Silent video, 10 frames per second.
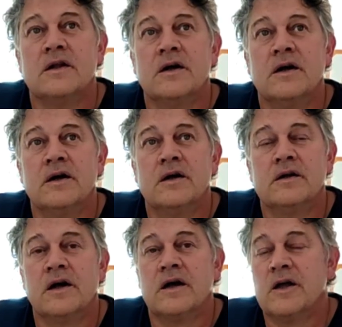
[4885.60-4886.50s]

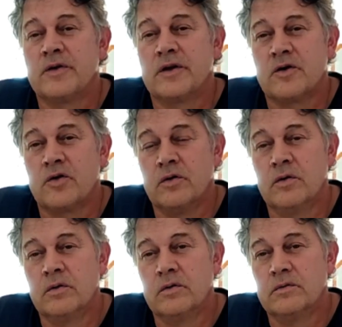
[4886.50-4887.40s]
They leopard
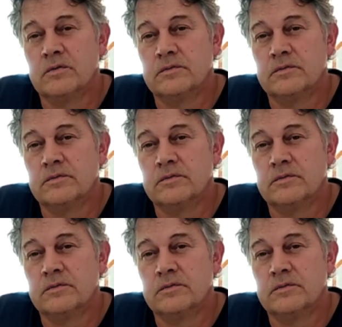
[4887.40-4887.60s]
crawl,